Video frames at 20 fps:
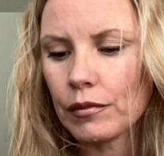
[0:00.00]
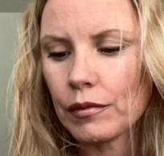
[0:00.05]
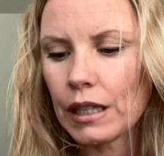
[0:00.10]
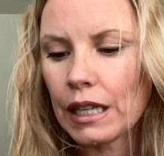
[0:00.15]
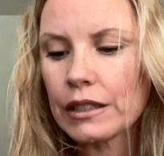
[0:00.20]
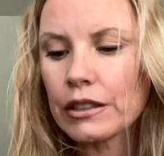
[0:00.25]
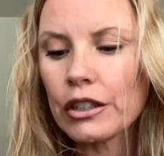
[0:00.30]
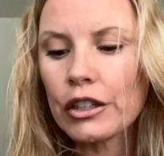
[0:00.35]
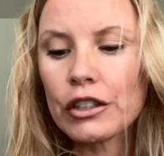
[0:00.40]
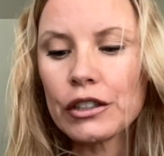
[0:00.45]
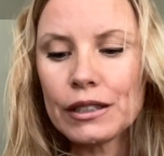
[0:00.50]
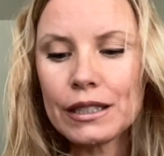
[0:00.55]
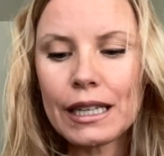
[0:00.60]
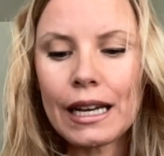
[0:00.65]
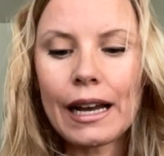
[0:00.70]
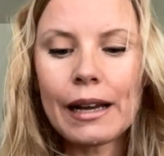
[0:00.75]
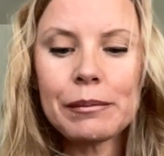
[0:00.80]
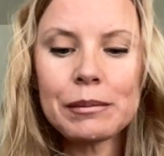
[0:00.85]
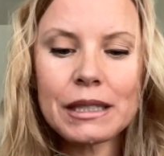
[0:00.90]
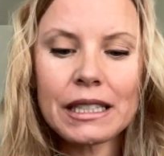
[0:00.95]
it's a good
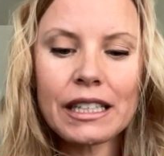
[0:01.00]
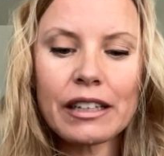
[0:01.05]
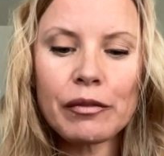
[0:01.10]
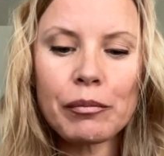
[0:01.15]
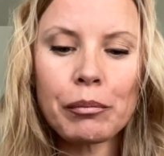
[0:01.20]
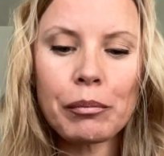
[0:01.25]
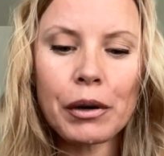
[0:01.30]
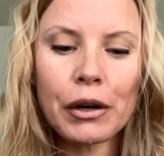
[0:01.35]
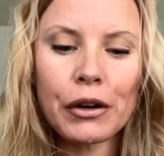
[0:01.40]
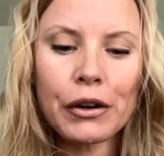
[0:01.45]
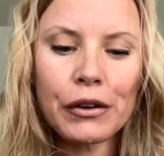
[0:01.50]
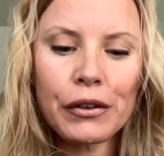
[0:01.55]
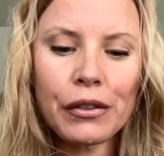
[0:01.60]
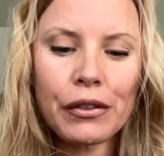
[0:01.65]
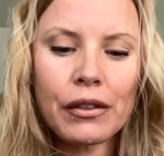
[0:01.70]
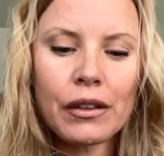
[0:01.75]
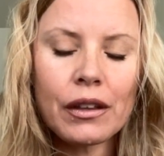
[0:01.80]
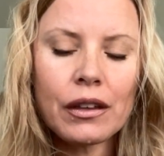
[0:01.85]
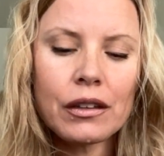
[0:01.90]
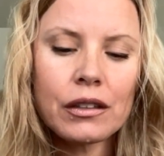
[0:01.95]
time to give
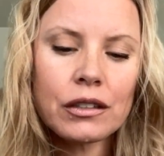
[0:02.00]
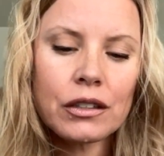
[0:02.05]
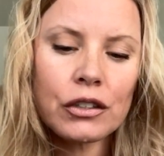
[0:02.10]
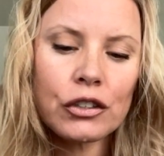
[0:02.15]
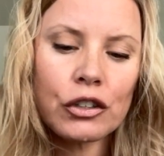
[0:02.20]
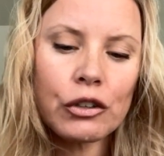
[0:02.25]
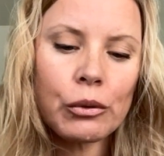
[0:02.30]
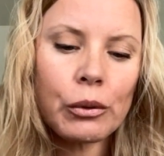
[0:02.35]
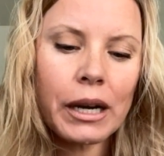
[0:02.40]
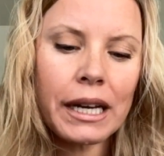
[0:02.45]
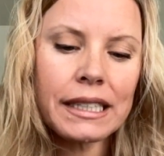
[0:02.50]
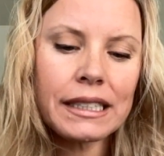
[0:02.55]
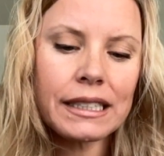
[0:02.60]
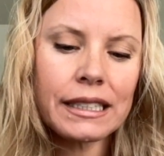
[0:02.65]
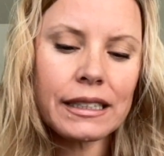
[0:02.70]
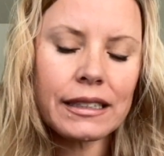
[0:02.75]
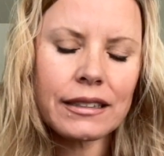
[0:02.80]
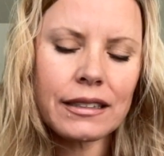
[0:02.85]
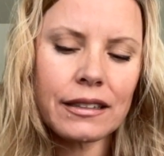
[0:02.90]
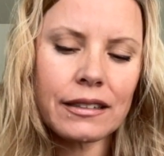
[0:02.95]
birth to new
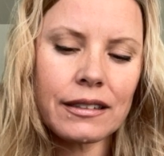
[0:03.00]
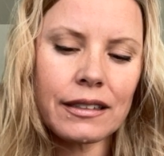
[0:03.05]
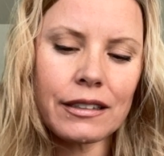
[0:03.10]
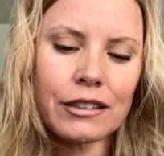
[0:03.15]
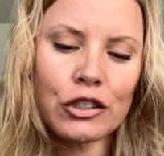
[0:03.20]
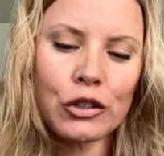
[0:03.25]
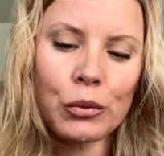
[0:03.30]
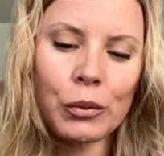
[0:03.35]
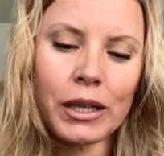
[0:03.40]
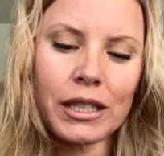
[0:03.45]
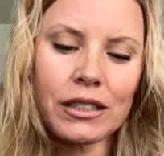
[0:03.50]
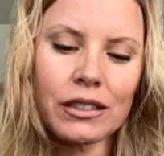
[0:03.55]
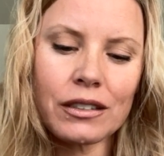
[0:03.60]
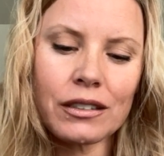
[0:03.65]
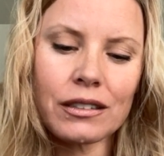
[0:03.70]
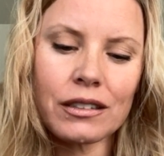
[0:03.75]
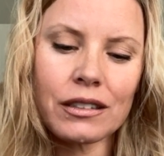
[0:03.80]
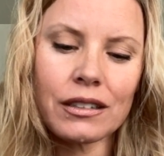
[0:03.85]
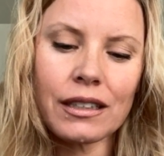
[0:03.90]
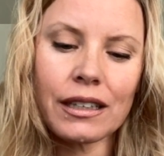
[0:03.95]
ideas and
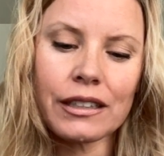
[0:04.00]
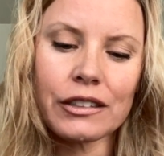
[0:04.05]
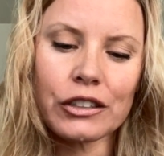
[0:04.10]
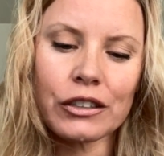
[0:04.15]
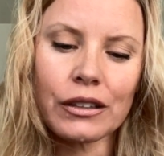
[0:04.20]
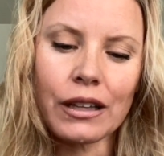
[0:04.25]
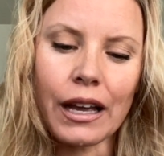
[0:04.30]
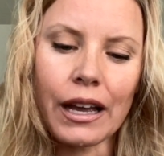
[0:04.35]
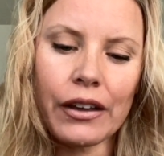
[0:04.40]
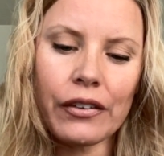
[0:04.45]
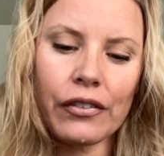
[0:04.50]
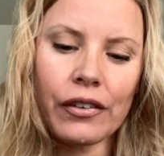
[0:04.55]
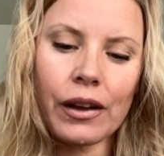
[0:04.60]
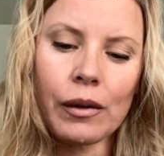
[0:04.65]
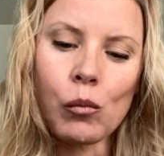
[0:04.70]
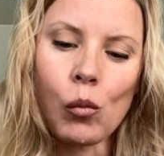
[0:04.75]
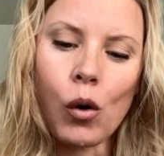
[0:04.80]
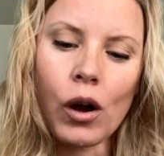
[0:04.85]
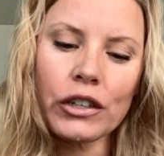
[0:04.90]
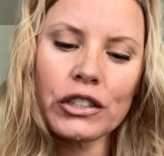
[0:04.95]
situations in your life
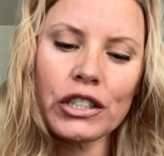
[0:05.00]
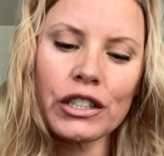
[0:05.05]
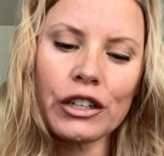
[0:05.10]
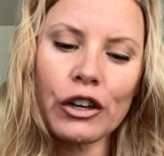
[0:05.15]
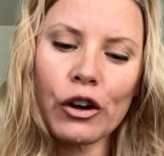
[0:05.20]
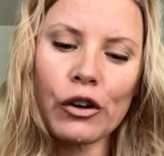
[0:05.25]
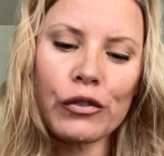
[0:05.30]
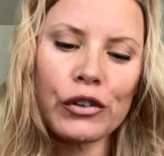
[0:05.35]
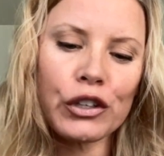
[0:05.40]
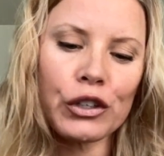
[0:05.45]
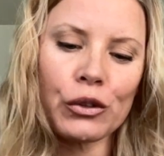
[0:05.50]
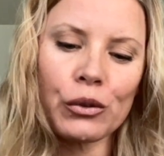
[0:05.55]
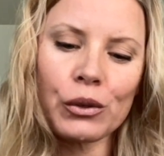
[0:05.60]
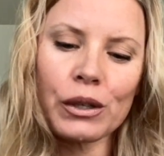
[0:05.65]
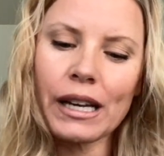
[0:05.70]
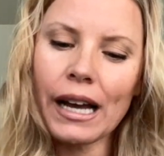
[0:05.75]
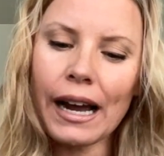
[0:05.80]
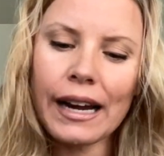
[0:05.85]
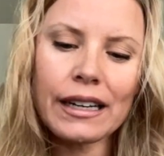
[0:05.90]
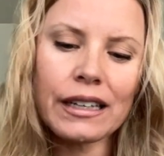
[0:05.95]
i'm watching over you
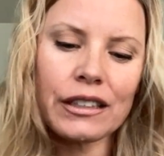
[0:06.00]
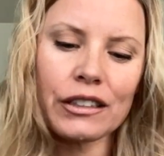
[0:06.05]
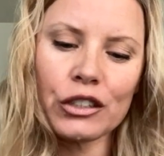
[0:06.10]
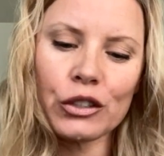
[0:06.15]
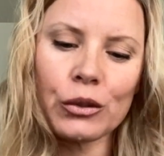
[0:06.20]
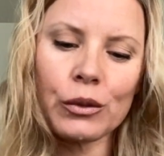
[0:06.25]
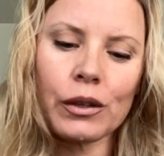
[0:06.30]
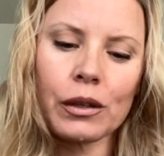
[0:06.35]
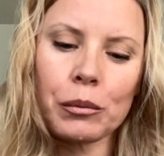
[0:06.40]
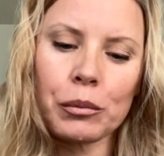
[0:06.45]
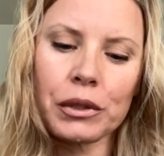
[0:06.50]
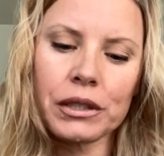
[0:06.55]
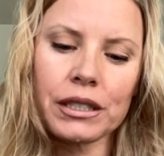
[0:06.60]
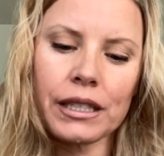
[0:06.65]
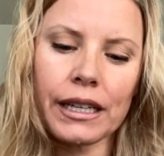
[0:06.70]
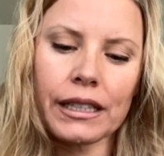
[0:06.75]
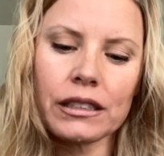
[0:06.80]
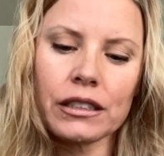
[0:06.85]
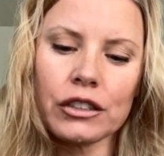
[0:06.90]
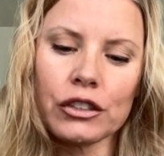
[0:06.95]
guiding you and
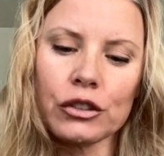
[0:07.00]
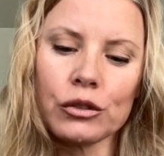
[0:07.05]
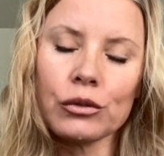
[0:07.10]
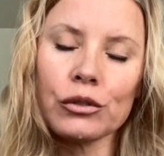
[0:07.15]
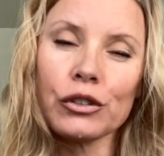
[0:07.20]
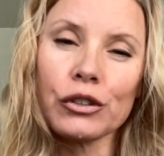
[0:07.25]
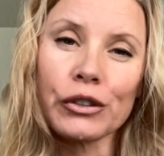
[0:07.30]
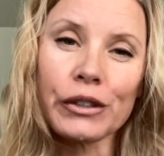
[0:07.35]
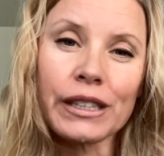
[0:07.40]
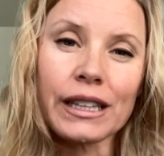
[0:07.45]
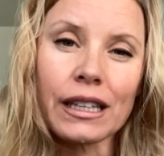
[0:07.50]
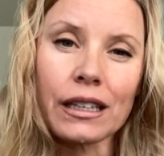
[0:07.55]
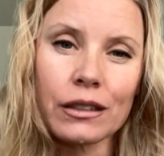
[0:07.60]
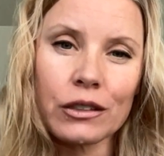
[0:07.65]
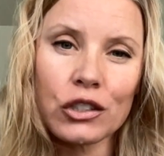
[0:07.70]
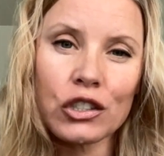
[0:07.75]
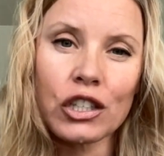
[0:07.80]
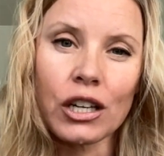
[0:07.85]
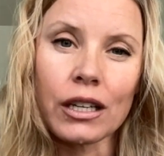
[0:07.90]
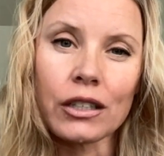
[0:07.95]
protecting you during
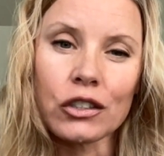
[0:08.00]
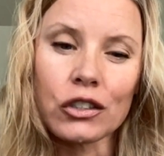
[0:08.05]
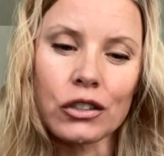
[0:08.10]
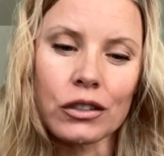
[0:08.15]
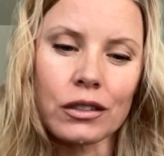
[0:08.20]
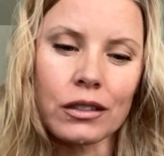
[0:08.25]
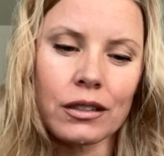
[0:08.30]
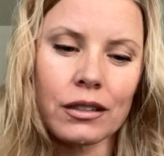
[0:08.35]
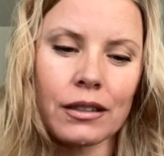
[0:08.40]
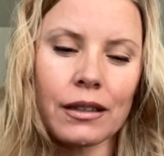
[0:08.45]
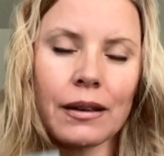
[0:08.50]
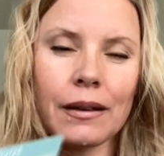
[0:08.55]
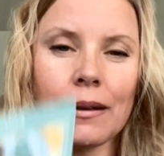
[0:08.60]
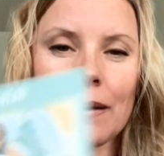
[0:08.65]
these changes